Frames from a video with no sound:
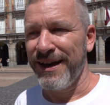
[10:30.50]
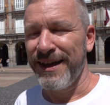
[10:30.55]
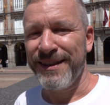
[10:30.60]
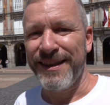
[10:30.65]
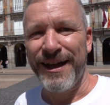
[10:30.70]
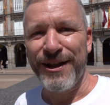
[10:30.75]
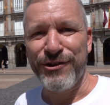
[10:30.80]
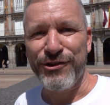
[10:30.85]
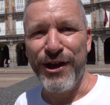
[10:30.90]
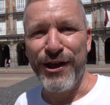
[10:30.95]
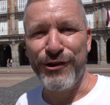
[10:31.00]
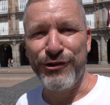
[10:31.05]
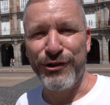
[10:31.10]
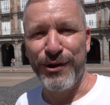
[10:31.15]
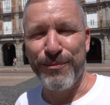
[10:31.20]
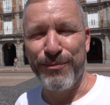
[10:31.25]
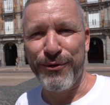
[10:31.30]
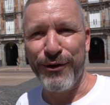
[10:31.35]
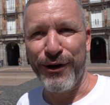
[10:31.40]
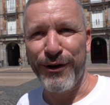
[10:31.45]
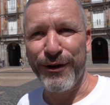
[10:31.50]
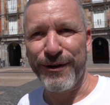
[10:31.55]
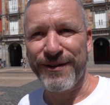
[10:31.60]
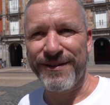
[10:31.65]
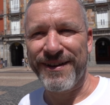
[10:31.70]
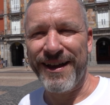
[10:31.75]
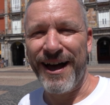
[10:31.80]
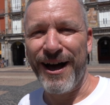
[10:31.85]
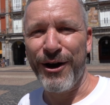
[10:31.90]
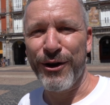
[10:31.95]
digestion
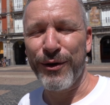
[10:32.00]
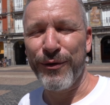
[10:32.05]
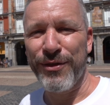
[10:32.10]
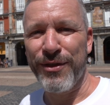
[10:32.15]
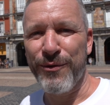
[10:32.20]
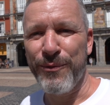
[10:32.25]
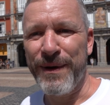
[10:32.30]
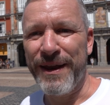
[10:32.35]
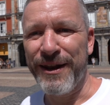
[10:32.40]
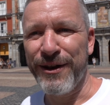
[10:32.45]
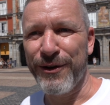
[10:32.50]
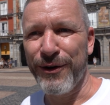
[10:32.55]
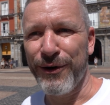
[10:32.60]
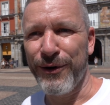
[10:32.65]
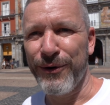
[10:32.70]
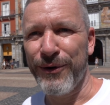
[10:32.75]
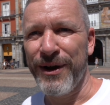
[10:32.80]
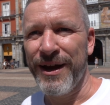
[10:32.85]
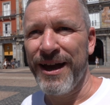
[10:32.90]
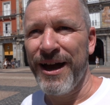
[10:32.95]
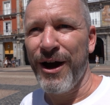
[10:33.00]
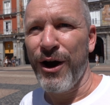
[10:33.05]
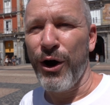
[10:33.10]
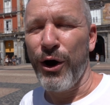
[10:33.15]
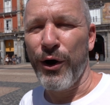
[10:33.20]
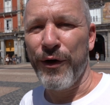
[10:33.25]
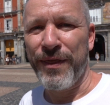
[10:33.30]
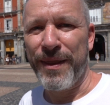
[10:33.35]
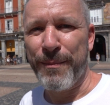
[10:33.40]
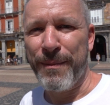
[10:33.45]
products out of the window
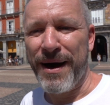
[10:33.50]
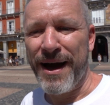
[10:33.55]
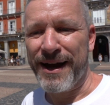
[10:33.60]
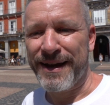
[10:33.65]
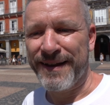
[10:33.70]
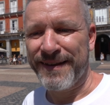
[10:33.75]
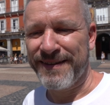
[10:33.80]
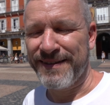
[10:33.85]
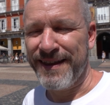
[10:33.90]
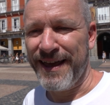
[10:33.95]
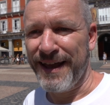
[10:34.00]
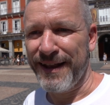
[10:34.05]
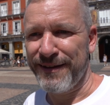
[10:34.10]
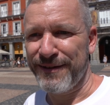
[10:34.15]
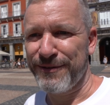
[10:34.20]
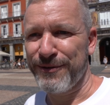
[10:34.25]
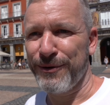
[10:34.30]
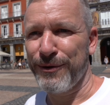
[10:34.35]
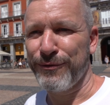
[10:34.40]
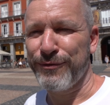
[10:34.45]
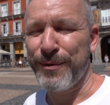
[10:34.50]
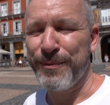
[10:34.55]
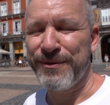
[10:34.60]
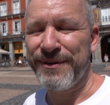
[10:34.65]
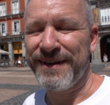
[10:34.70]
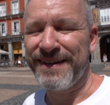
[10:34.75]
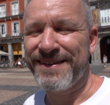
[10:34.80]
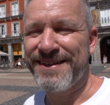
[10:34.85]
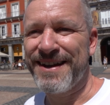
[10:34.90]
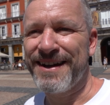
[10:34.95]
on the market stand. So from
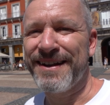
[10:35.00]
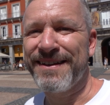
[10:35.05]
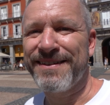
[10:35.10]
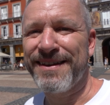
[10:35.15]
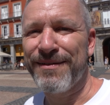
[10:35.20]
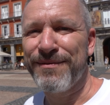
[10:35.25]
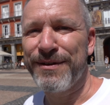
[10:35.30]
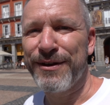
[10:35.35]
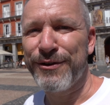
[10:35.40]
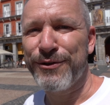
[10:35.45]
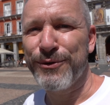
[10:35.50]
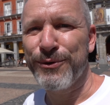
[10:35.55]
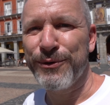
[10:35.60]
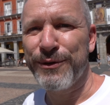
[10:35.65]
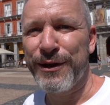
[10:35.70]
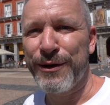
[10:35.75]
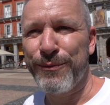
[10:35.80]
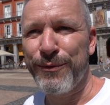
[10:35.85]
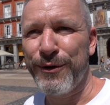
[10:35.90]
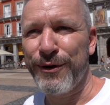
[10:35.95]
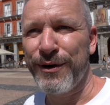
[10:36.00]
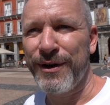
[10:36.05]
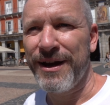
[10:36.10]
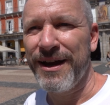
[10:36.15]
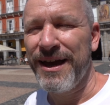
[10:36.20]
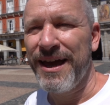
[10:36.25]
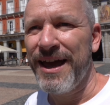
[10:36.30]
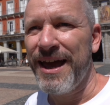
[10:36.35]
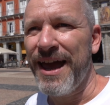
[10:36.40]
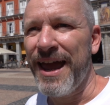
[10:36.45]
1672 they were
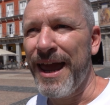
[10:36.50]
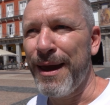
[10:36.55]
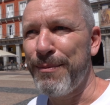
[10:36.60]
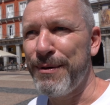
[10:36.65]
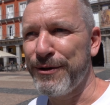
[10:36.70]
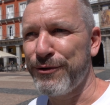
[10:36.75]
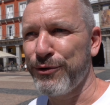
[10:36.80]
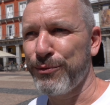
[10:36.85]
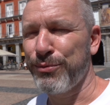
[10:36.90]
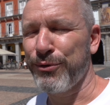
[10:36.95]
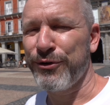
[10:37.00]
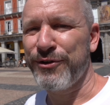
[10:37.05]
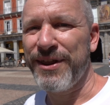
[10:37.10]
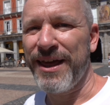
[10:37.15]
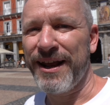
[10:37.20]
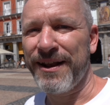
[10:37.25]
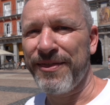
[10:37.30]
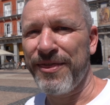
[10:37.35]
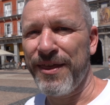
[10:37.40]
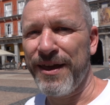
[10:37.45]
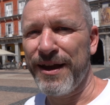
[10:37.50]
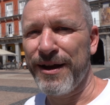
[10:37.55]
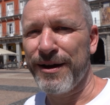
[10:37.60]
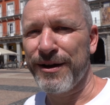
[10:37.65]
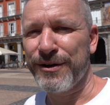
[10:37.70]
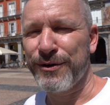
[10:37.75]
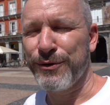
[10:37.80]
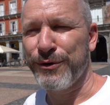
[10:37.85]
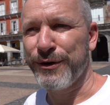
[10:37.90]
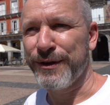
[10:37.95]
able to protect their
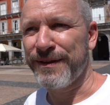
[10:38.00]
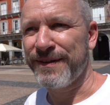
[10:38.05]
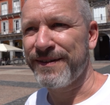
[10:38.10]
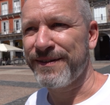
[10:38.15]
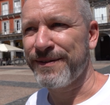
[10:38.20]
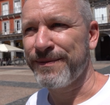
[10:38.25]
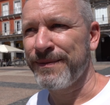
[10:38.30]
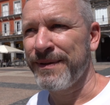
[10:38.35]
goods.